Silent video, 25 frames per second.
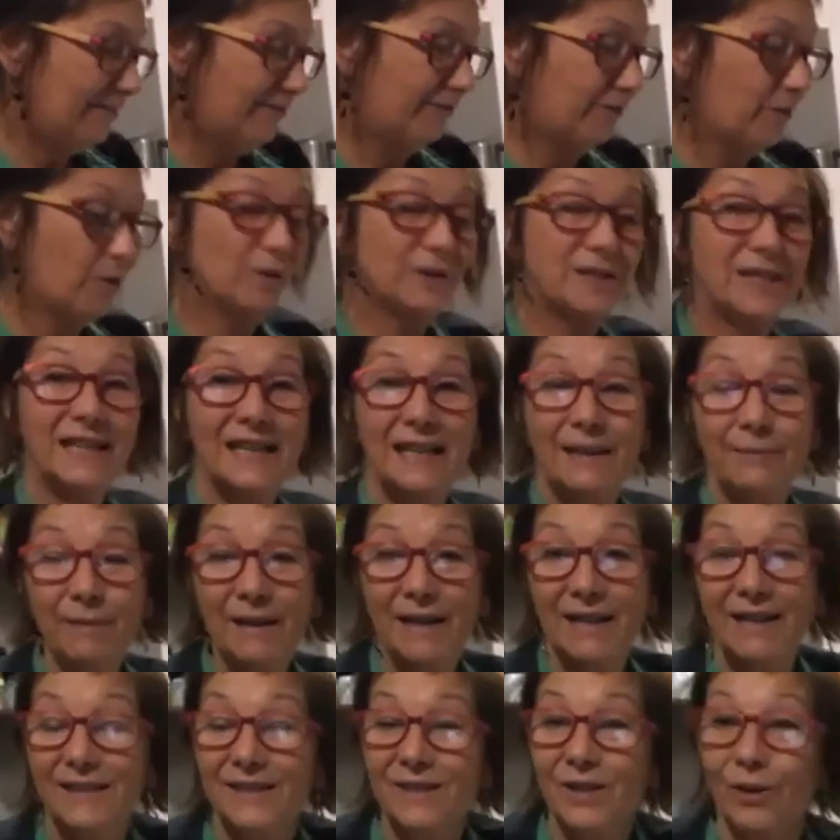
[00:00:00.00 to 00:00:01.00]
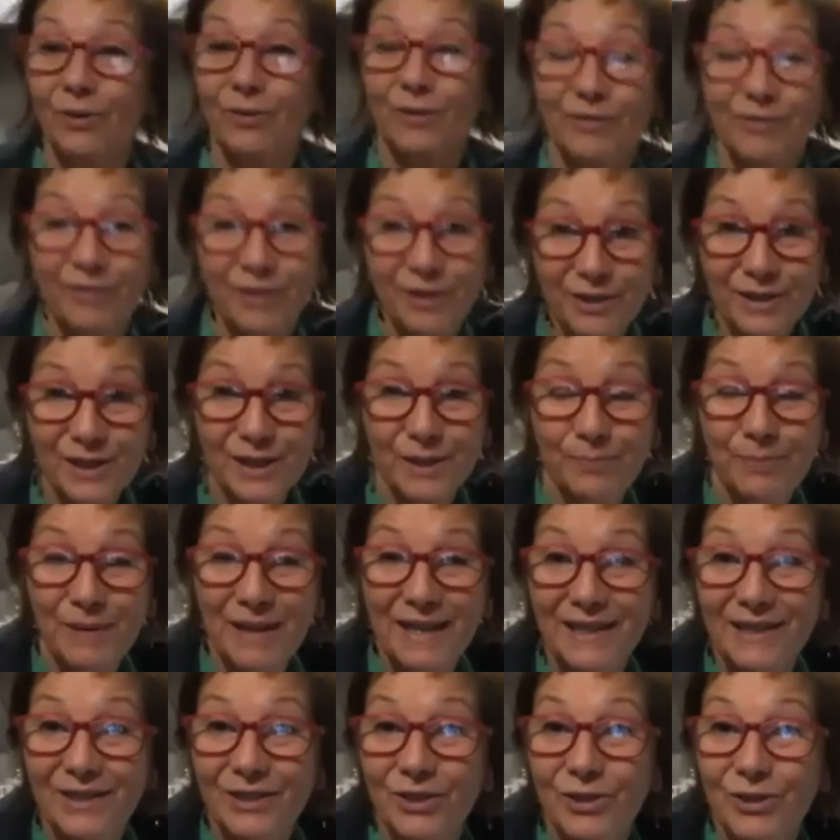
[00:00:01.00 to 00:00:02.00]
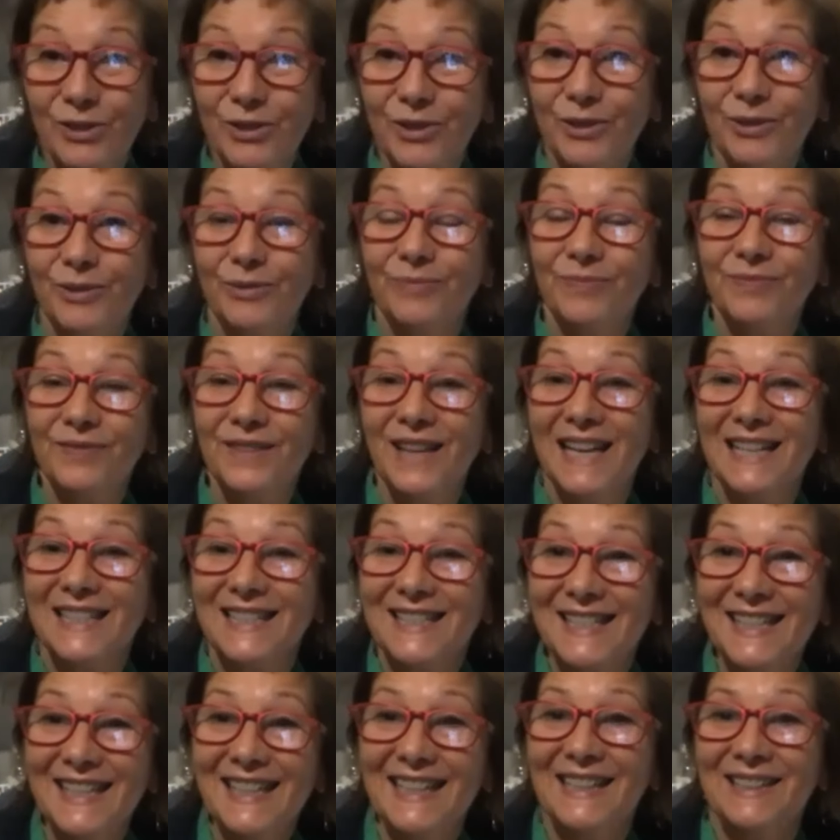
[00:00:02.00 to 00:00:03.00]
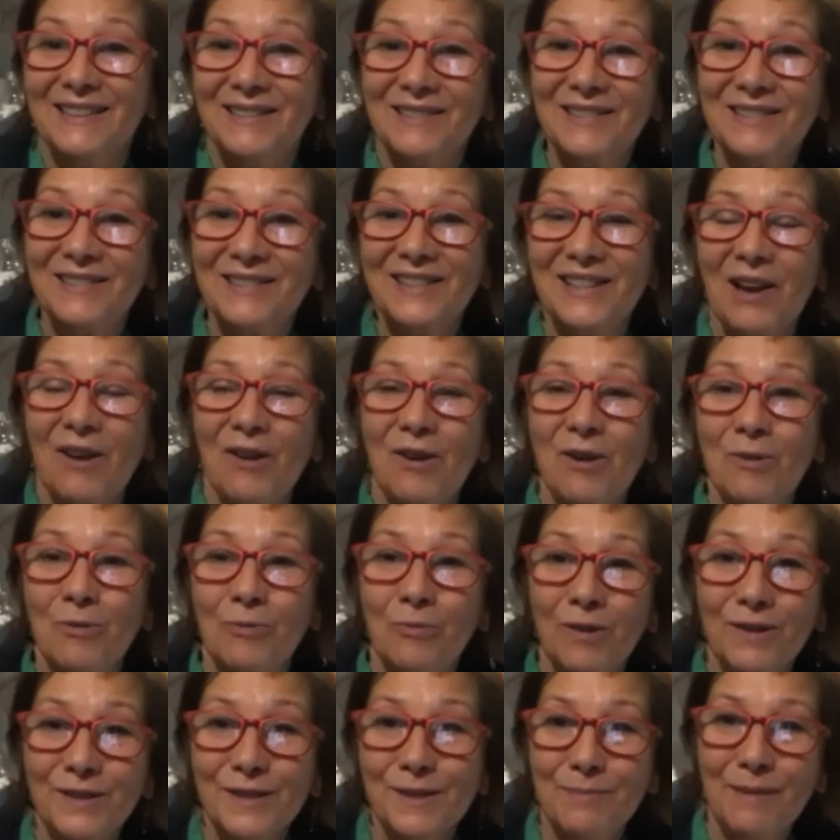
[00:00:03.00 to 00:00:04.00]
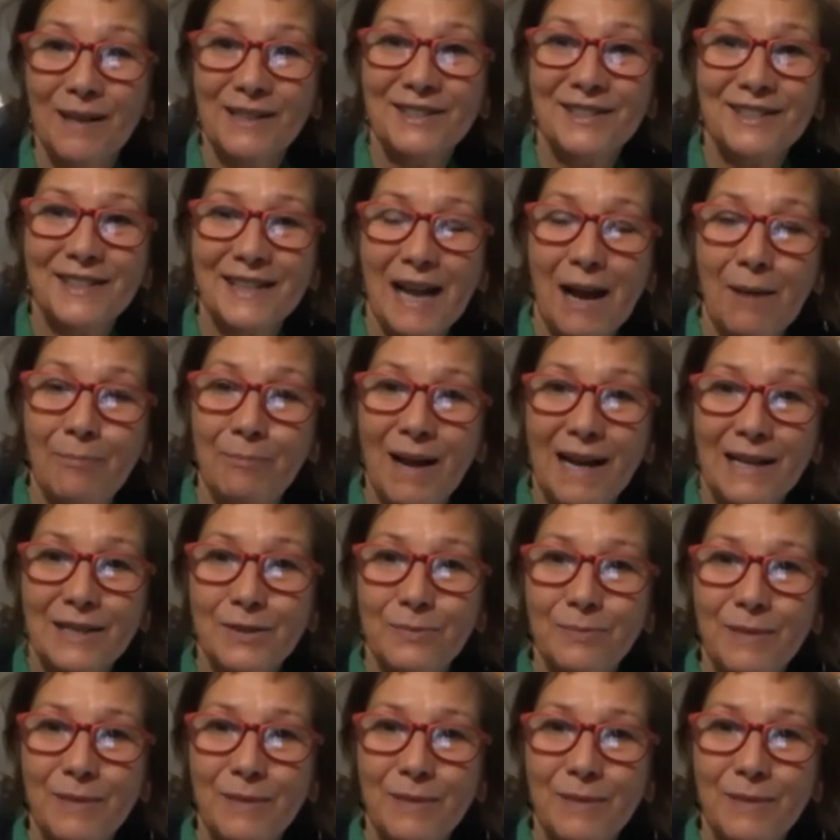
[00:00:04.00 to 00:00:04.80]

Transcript: 14 minutes on reverse speed too. That's it. So it wasn't much to come back to